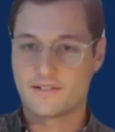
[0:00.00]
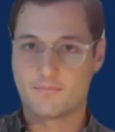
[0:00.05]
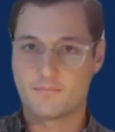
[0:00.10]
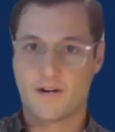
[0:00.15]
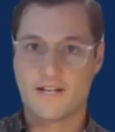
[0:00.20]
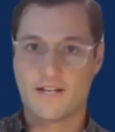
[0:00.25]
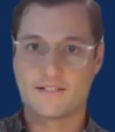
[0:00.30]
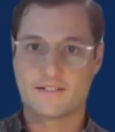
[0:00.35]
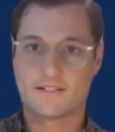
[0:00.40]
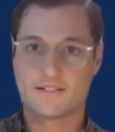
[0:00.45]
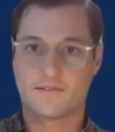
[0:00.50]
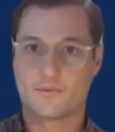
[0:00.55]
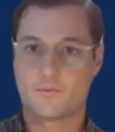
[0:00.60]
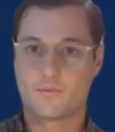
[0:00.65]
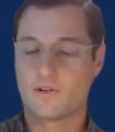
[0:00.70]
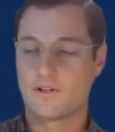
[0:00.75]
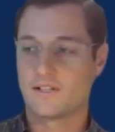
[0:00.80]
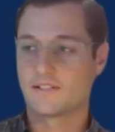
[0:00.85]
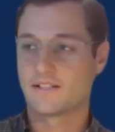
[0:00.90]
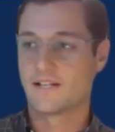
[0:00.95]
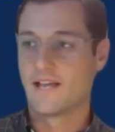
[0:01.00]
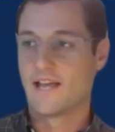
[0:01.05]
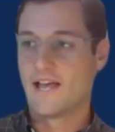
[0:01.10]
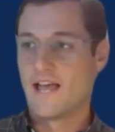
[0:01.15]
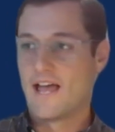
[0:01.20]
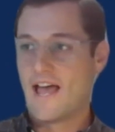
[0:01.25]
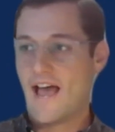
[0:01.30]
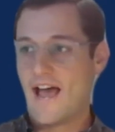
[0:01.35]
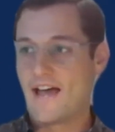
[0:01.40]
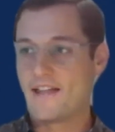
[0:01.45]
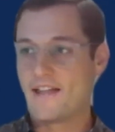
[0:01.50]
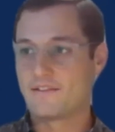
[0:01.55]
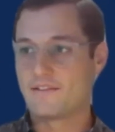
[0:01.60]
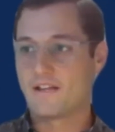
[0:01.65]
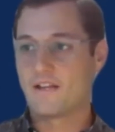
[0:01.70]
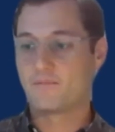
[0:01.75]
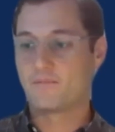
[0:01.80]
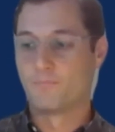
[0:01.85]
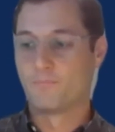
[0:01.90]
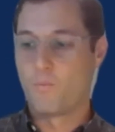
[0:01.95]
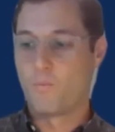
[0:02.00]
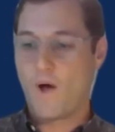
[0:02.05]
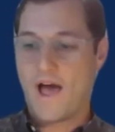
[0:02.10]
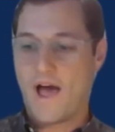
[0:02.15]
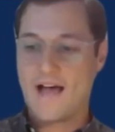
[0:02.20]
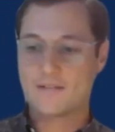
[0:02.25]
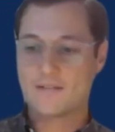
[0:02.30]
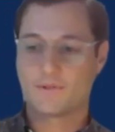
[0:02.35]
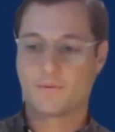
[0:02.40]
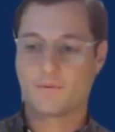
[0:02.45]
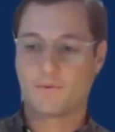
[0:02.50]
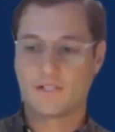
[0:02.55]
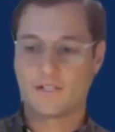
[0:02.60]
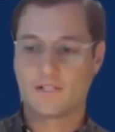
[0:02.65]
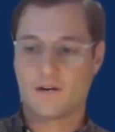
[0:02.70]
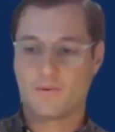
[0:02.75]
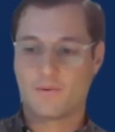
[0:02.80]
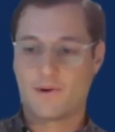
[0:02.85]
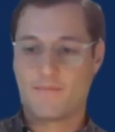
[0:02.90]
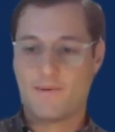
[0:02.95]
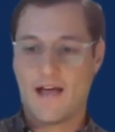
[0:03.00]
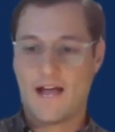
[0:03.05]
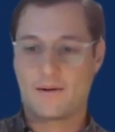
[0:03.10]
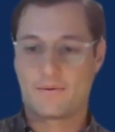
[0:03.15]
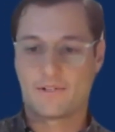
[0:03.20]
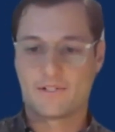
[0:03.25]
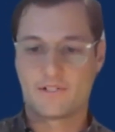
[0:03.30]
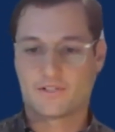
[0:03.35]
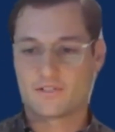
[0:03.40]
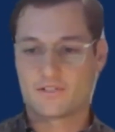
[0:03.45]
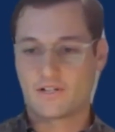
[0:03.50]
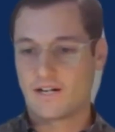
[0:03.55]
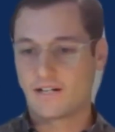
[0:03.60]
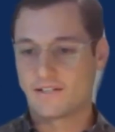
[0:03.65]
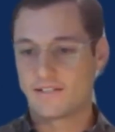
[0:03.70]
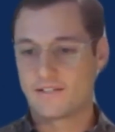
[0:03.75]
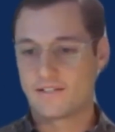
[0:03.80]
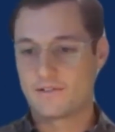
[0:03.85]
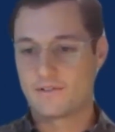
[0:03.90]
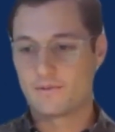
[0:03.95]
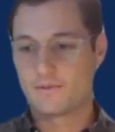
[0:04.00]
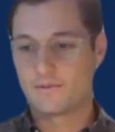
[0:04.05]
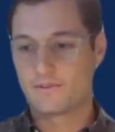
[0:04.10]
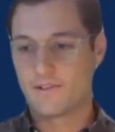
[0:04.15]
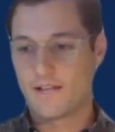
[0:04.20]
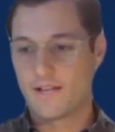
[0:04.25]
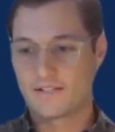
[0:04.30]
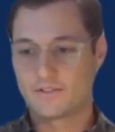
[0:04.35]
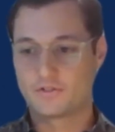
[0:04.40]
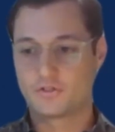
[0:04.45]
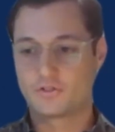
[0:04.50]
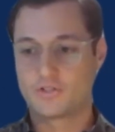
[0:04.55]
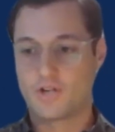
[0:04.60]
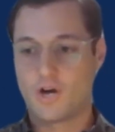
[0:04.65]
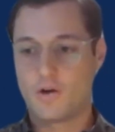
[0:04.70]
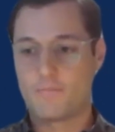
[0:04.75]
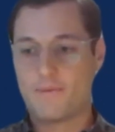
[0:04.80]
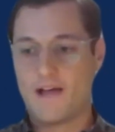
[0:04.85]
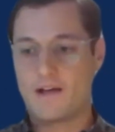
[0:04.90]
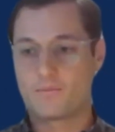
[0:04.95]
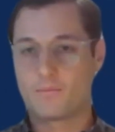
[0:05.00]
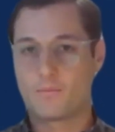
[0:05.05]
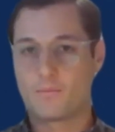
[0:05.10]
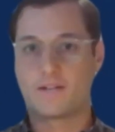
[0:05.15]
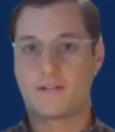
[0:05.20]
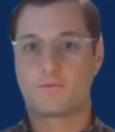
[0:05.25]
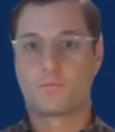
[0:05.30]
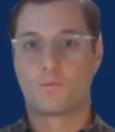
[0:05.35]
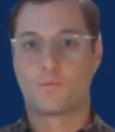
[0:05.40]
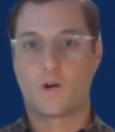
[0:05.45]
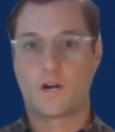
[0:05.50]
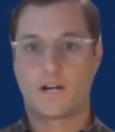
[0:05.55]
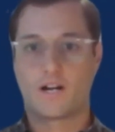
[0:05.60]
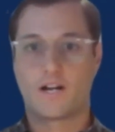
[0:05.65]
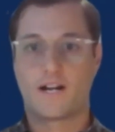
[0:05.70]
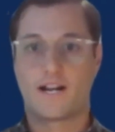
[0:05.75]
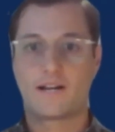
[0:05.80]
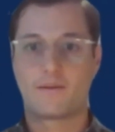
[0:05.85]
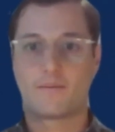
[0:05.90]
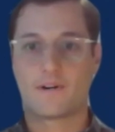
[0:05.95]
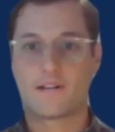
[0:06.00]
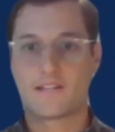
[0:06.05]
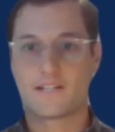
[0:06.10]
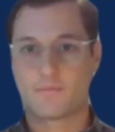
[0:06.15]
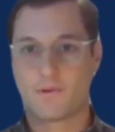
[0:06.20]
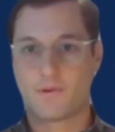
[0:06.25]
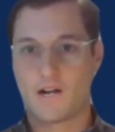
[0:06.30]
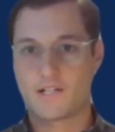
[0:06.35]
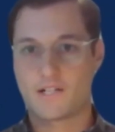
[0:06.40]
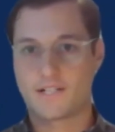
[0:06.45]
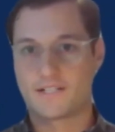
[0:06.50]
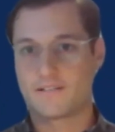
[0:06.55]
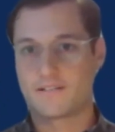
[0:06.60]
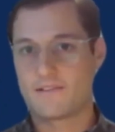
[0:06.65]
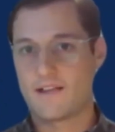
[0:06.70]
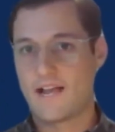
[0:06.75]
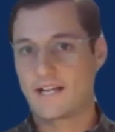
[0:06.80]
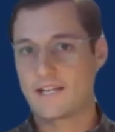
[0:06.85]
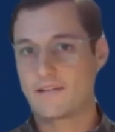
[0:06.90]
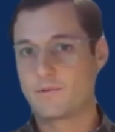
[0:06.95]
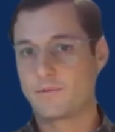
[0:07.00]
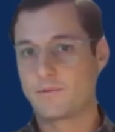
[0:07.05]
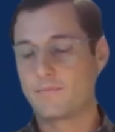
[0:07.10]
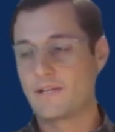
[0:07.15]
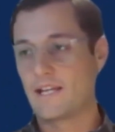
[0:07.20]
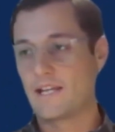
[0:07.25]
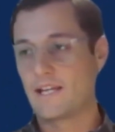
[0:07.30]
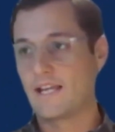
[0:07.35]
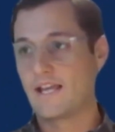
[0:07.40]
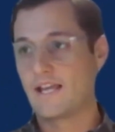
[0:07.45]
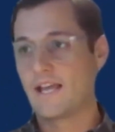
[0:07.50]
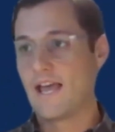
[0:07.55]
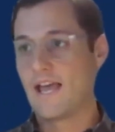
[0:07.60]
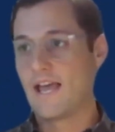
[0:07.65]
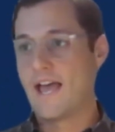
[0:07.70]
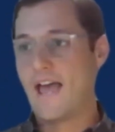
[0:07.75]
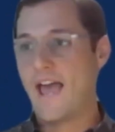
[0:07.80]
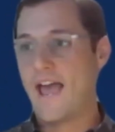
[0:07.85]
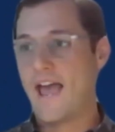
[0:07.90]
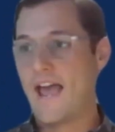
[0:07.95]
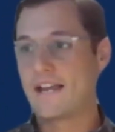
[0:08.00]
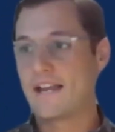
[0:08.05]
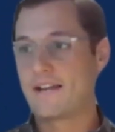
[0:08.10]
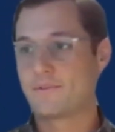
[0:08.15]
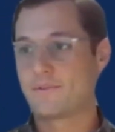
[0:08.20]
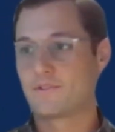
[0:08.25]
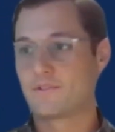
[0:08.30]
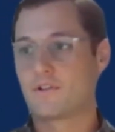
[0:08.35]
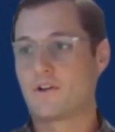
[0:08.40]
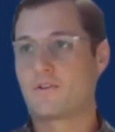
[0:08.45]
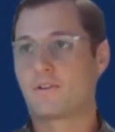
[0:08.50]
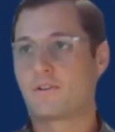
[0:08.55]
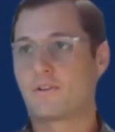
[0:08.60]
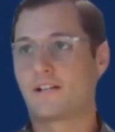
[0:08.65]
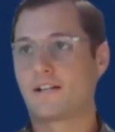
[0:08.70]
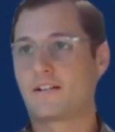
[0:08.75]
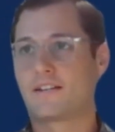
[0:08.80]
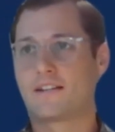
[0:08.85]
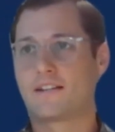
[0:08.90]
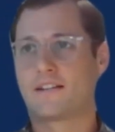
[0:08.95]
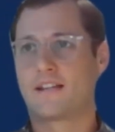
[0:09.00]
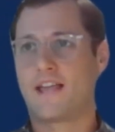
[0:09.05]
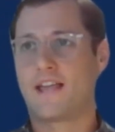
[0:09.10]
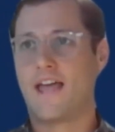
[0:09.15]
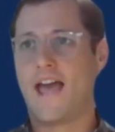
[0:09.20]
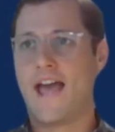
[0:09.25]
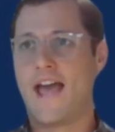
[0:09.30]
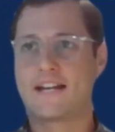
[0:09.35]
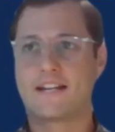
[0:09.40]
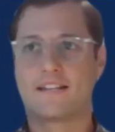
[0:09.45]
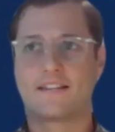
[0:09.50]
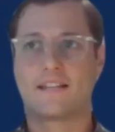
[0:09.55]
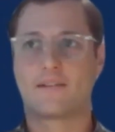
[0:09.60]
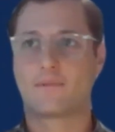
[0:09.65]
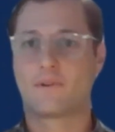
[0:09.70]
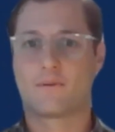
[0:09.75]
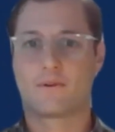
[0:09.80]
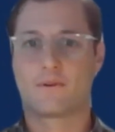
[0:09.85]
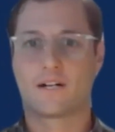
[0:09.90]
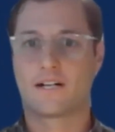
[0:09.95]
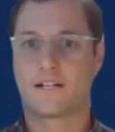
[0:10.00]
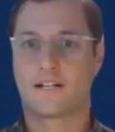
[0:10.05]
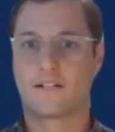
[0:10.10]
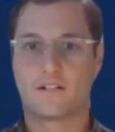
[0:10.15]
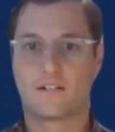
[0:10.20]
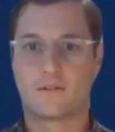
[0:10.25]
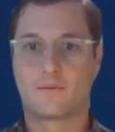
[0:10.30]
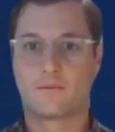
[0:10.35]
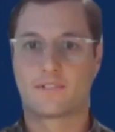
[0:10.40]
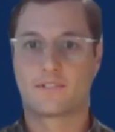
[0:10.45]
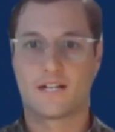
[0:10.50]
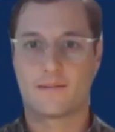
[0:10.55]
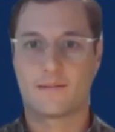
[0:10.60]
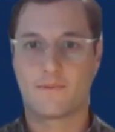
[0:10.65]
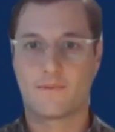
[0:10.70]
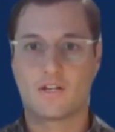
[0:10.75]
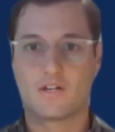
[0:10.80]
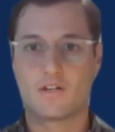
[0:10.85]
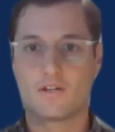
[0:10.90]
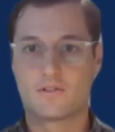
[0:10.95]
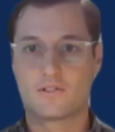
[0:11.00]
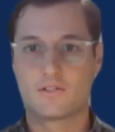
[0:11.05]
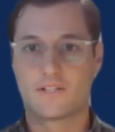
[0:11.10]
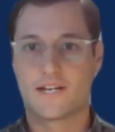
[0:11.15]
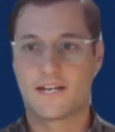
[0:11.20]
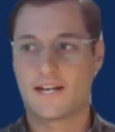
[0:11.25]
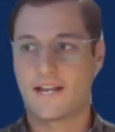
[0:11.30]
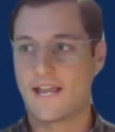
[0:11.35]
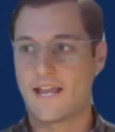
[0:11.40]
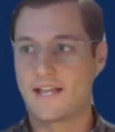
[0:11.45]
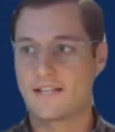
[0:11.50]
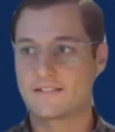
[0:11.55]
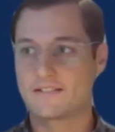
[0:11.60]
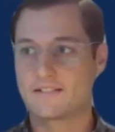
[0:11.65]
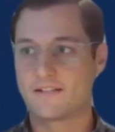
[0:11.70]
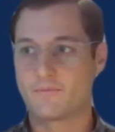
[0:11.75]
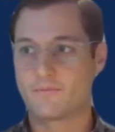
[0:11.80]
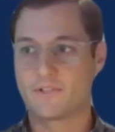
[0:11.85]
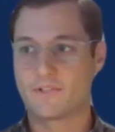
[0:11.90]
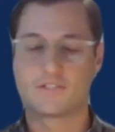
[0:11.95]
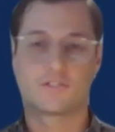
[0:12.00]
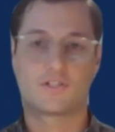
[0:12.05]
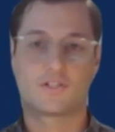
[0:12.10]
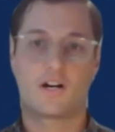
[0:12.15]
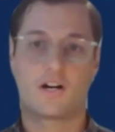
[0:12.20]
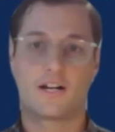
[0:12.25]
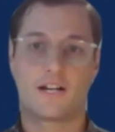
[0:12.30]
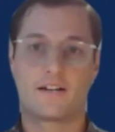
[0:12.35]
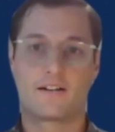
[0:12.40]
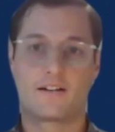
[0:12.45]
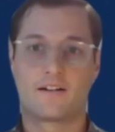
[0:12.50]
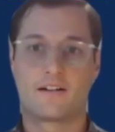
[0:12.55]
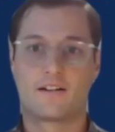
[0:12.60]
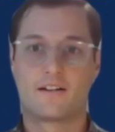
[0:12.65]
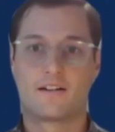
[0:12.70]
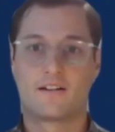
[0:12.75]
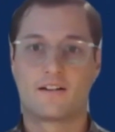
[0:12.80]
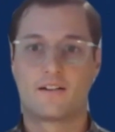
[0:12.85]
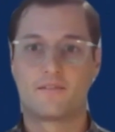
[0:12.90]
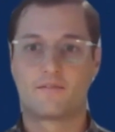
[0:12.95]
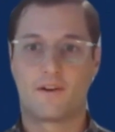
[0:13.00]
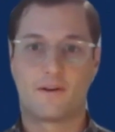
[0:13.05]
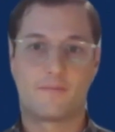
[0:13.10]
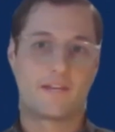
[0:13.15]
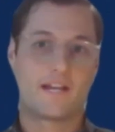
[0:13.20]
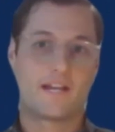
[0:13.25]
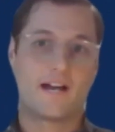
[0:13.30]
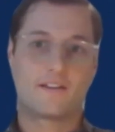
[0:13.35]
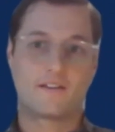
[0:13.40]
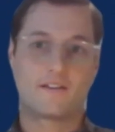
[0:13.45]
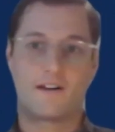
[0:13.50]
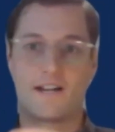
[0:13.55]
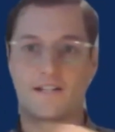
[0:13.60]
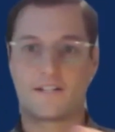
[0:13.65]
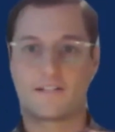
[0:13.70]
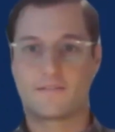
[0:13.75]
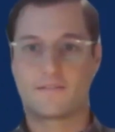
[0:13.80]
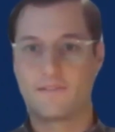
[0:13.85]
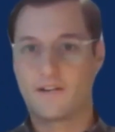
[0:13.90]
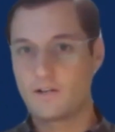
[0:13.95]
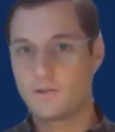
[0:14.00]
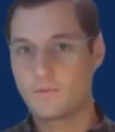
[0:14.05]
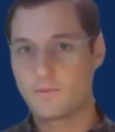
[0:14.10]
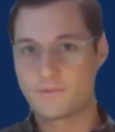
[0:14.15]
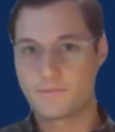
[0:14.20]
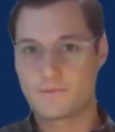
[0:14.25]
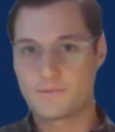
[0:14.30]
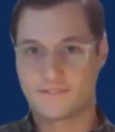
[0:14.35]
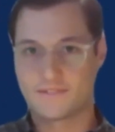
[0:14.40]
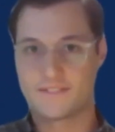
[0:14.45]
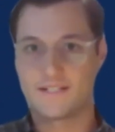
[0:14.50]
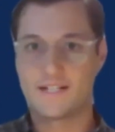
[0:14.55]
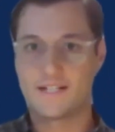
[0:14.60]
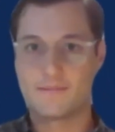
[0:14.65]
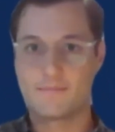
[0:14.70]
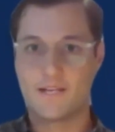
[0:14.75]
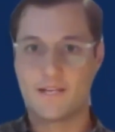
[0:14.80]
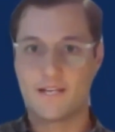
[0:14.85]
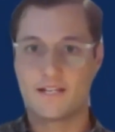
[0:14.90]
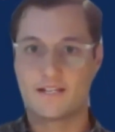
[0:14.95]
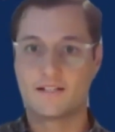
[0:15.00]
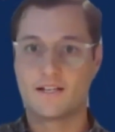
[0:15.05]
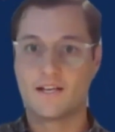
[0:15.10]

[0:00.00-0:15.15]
the Brazes of the world. And as we worked our way back, we just started to like scope out what working on any one of these projects in a vacuum would be. And it was so clear that anything we were going to do was going to be hugely enhanced if we started from the other end of the funnel, which was a CDP.